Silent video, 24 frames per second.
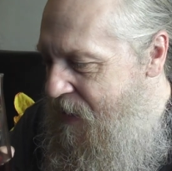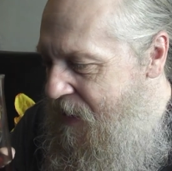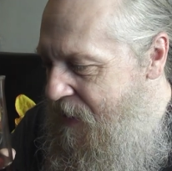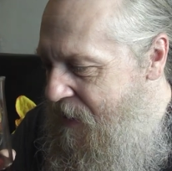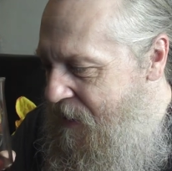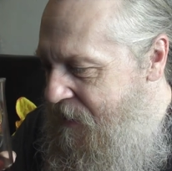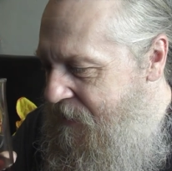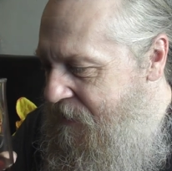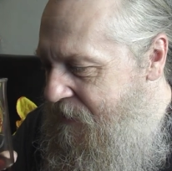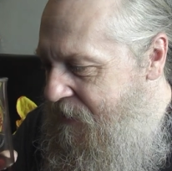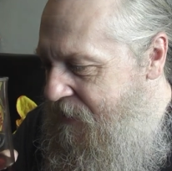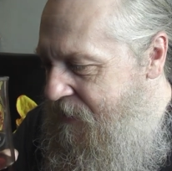
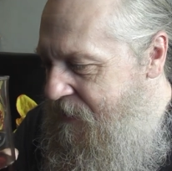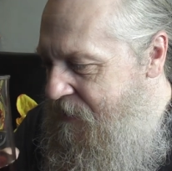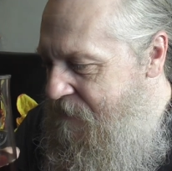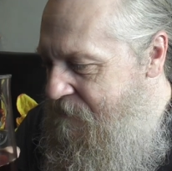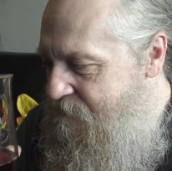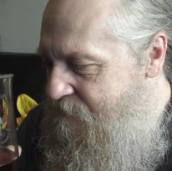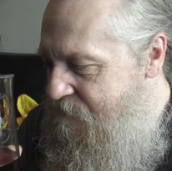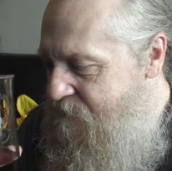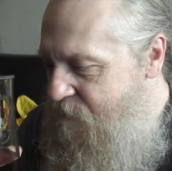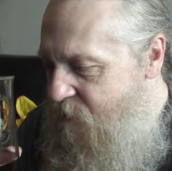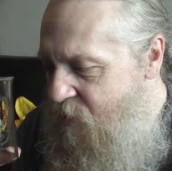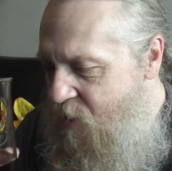And like,
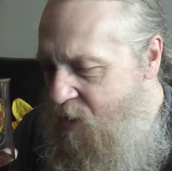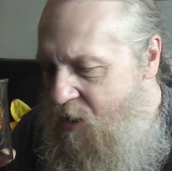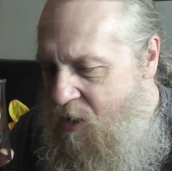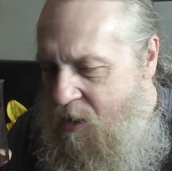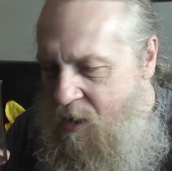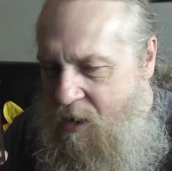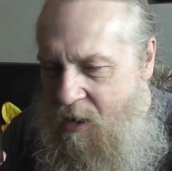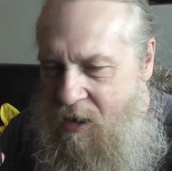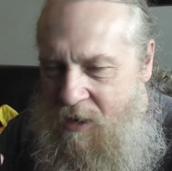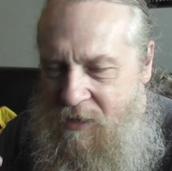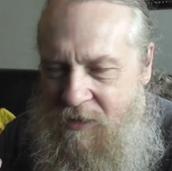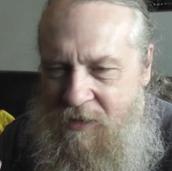
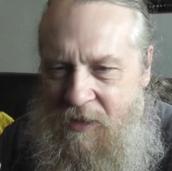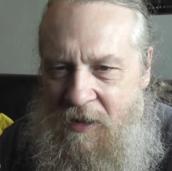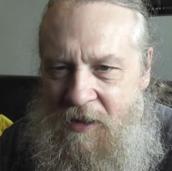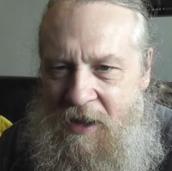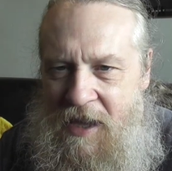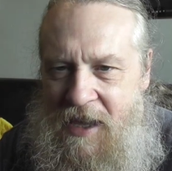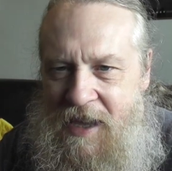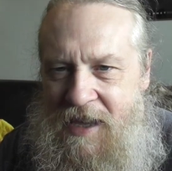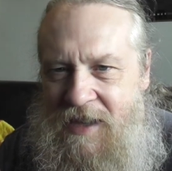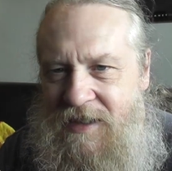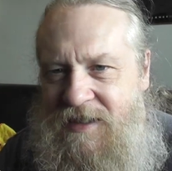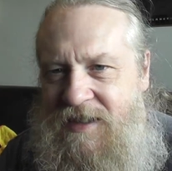oh, the
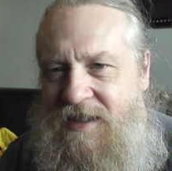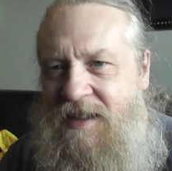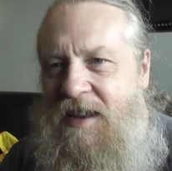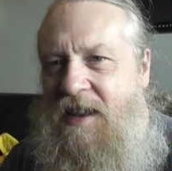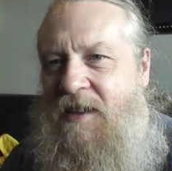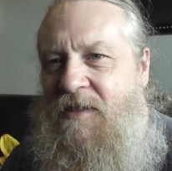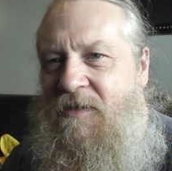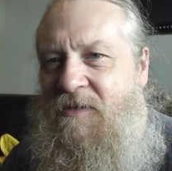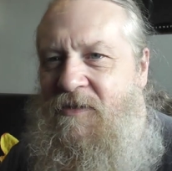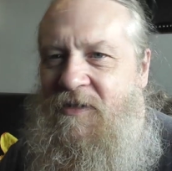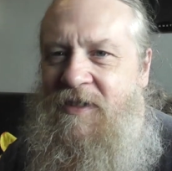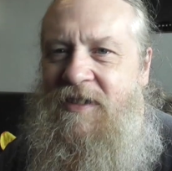hit and
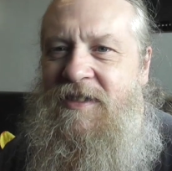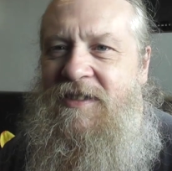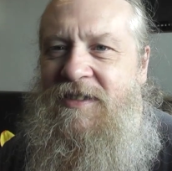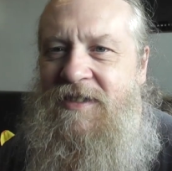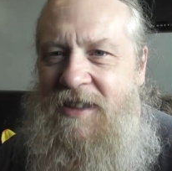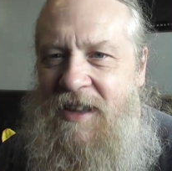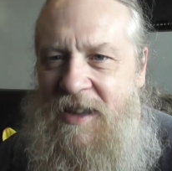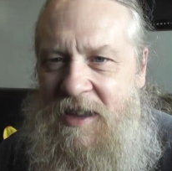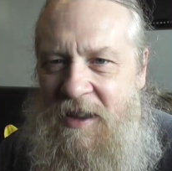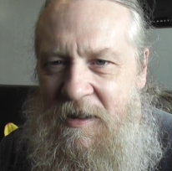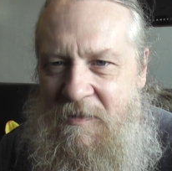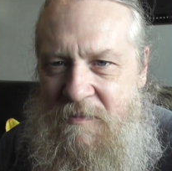everything is
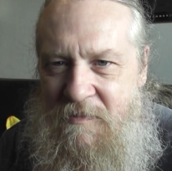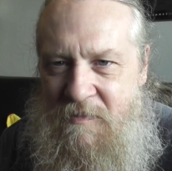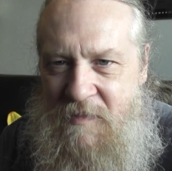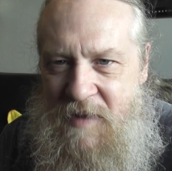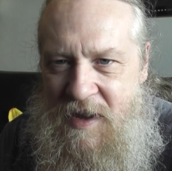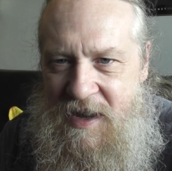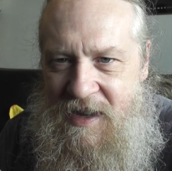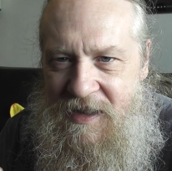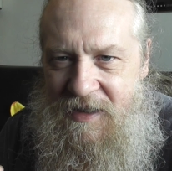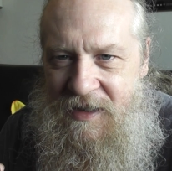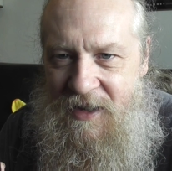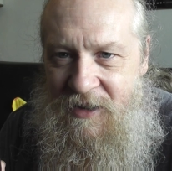like
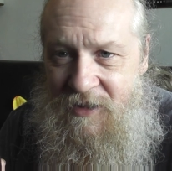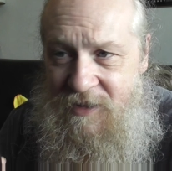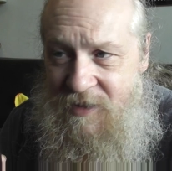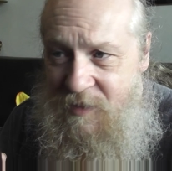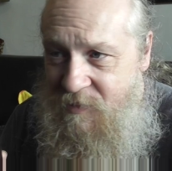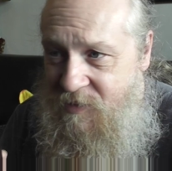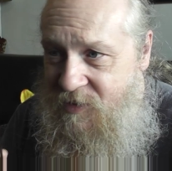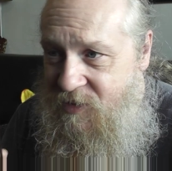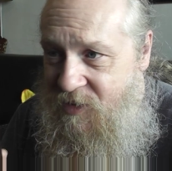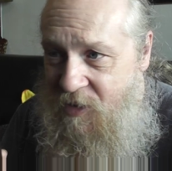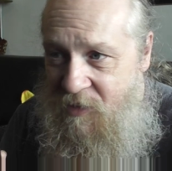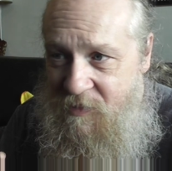immediate, because I
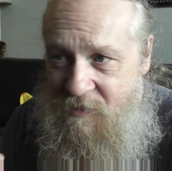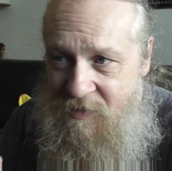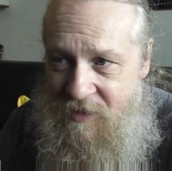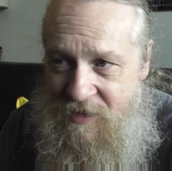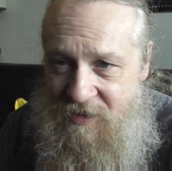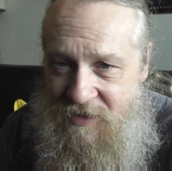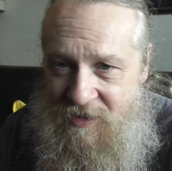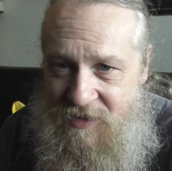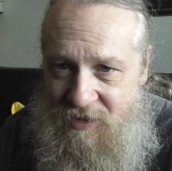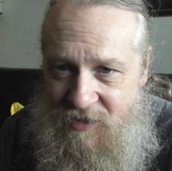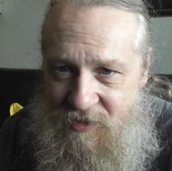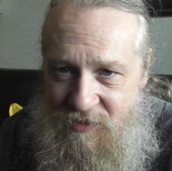was
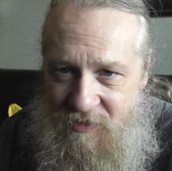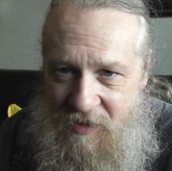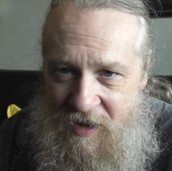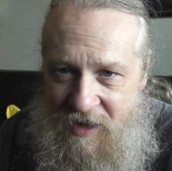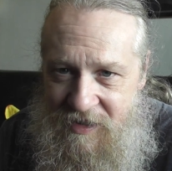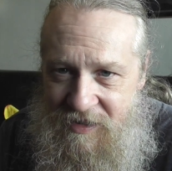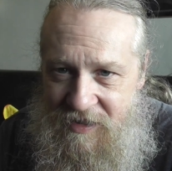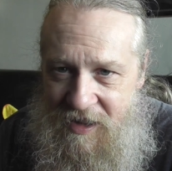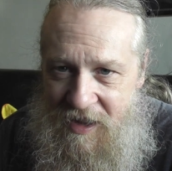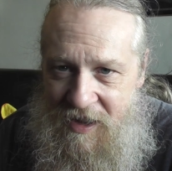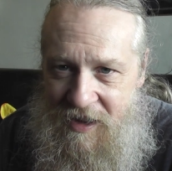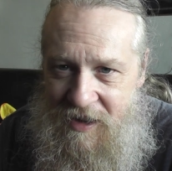totally
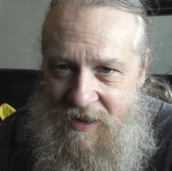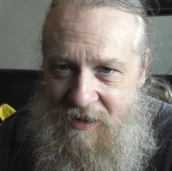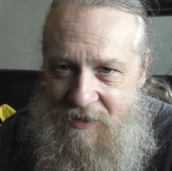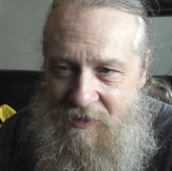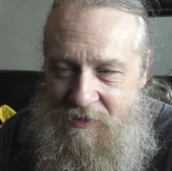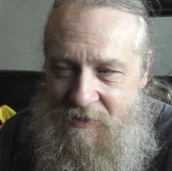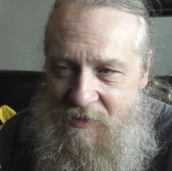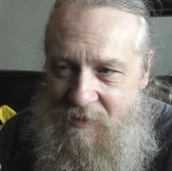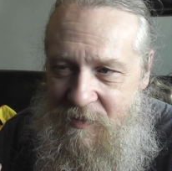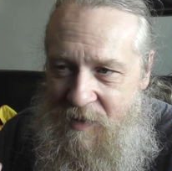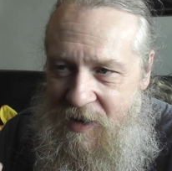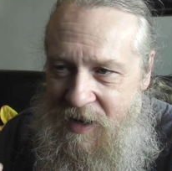straight there, you
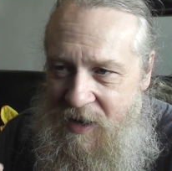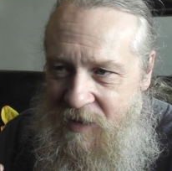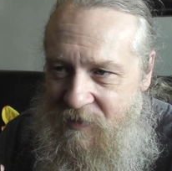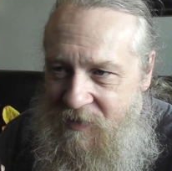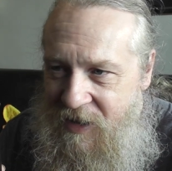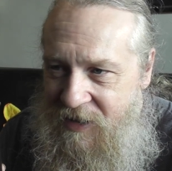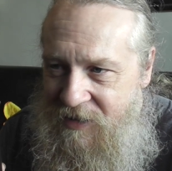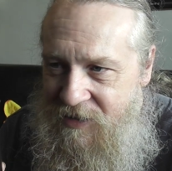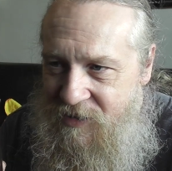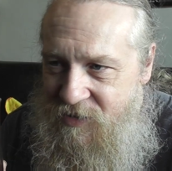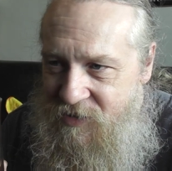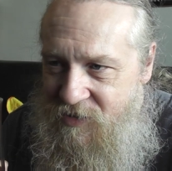know what I mean? I haven't
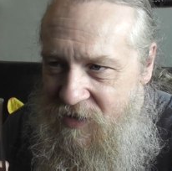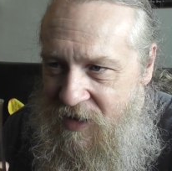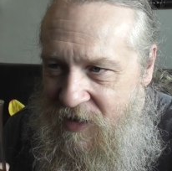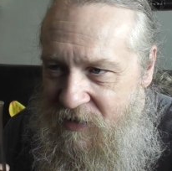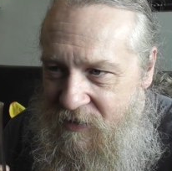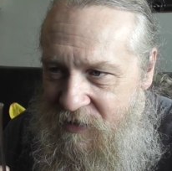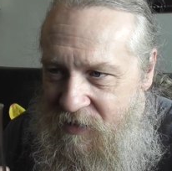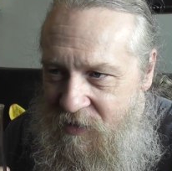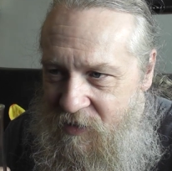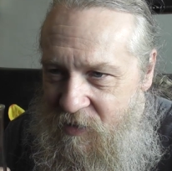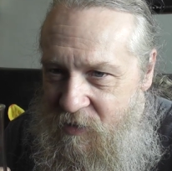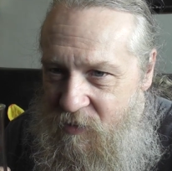had a drink
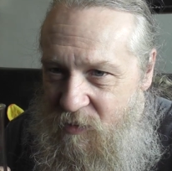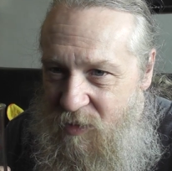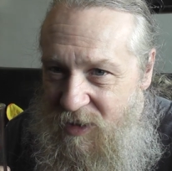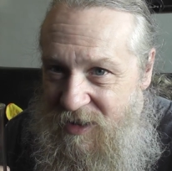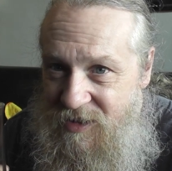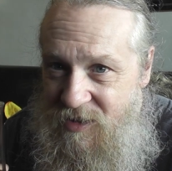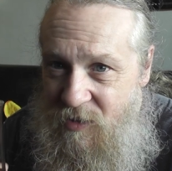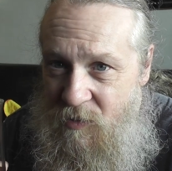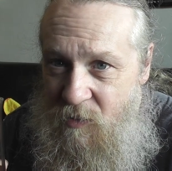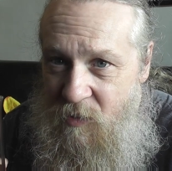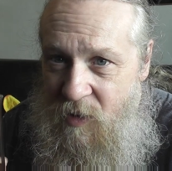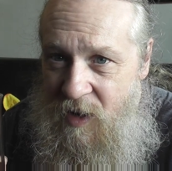for
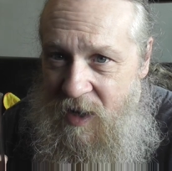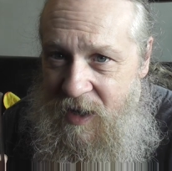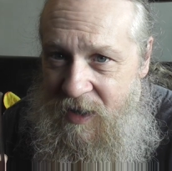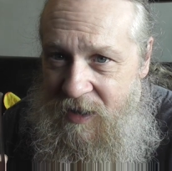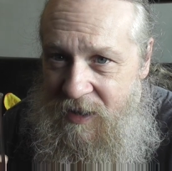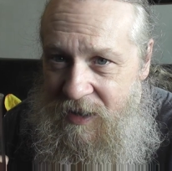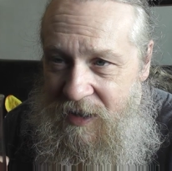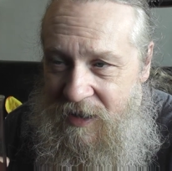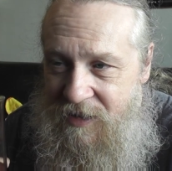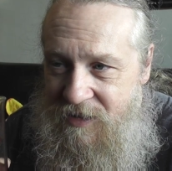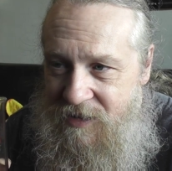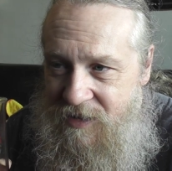quite a
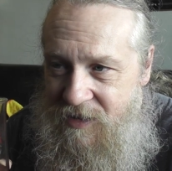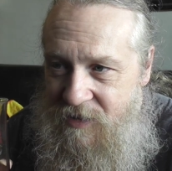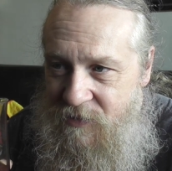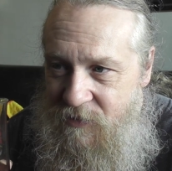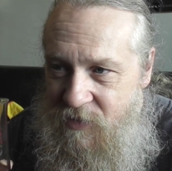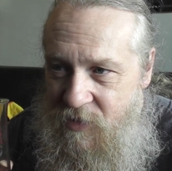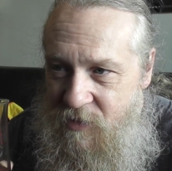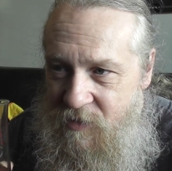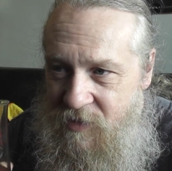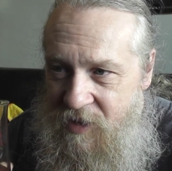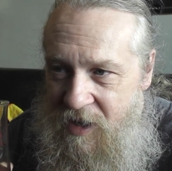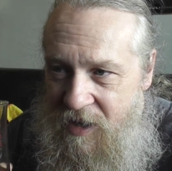while, actually, a
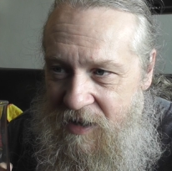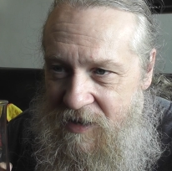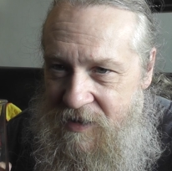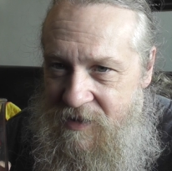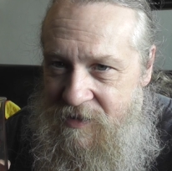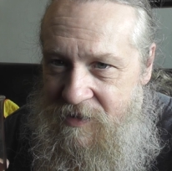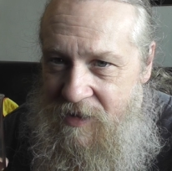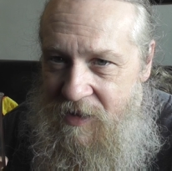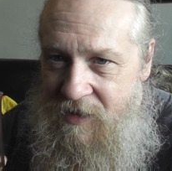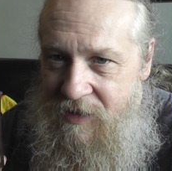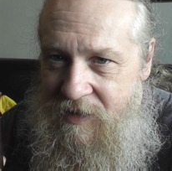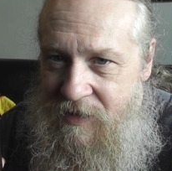few
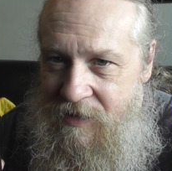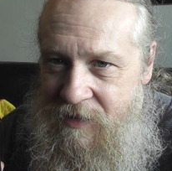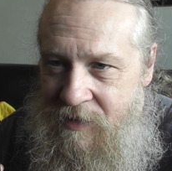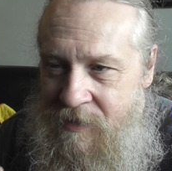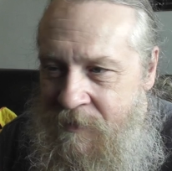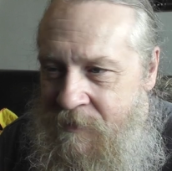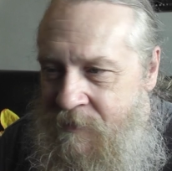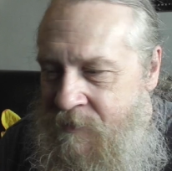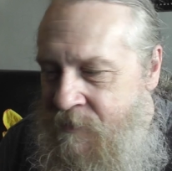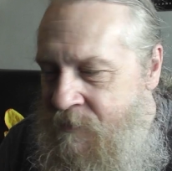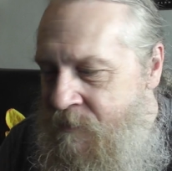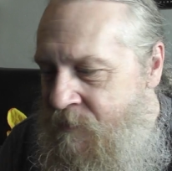days,
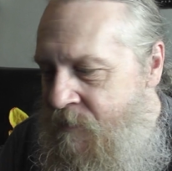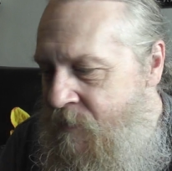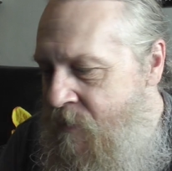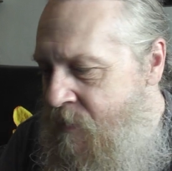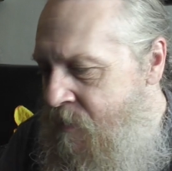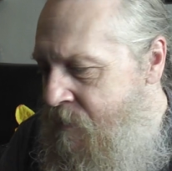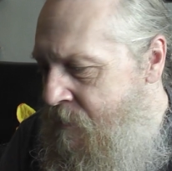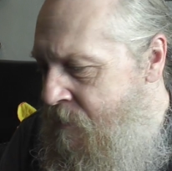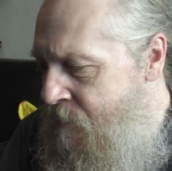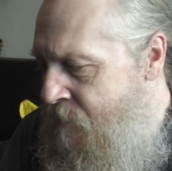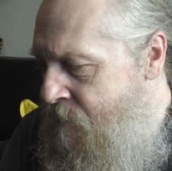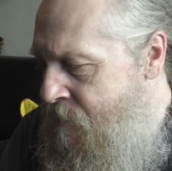
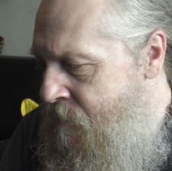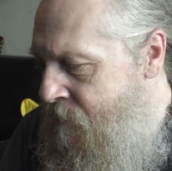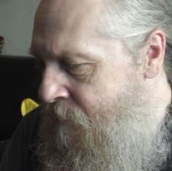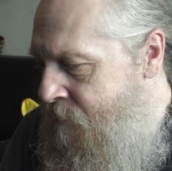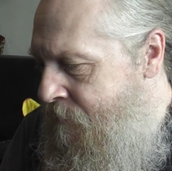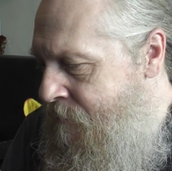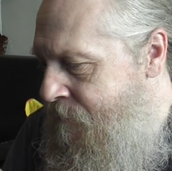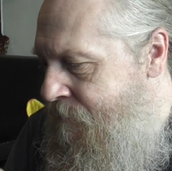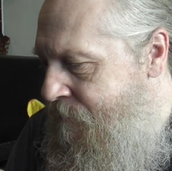like.